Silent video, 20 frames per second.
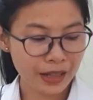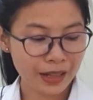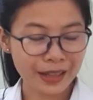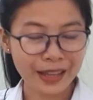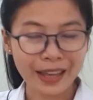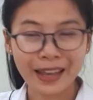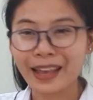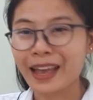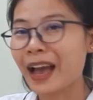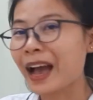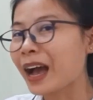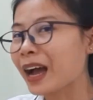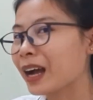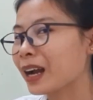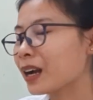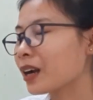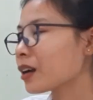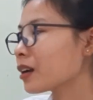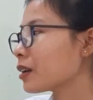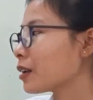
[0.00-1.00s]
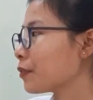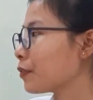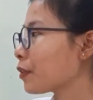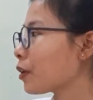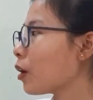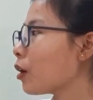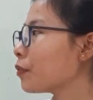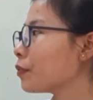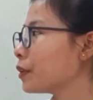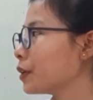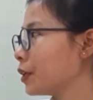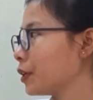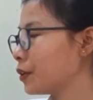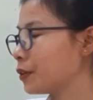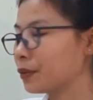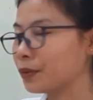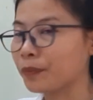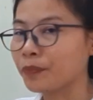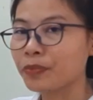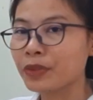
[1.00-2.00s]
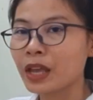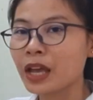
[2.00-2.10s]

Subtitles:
they are difficult for you.